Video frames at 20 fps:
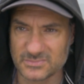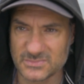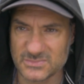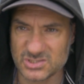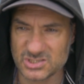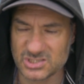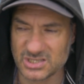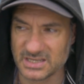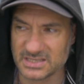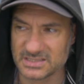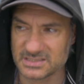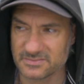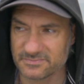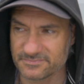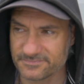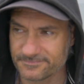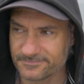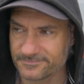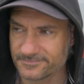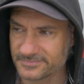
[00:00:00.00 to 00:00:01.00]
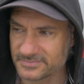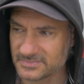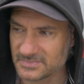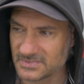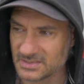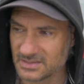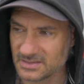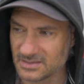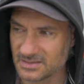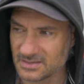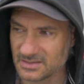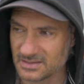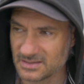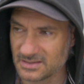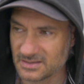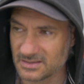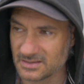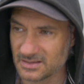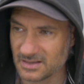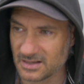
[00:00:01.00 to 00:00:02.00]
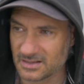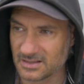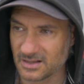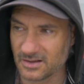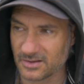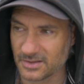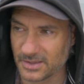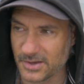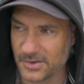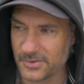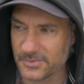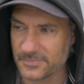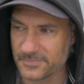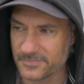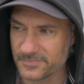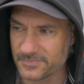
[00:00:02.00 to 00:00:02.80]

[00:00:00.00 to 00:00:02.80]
shit, I can't go.